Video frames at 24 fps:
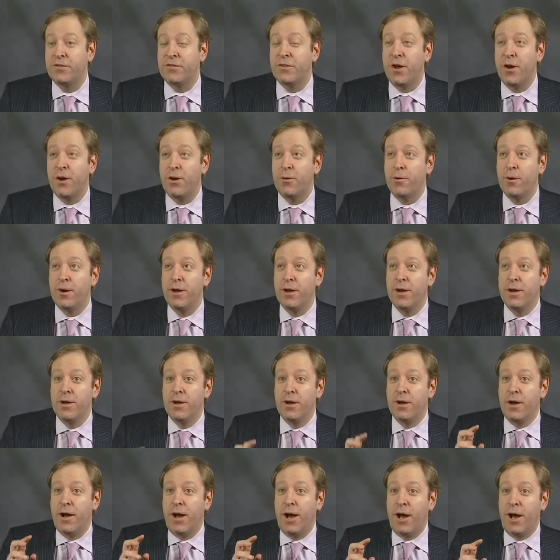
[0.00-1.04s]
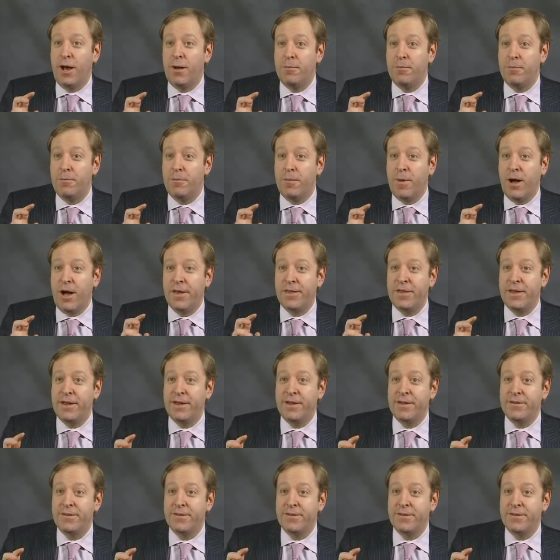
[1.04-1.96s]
So I think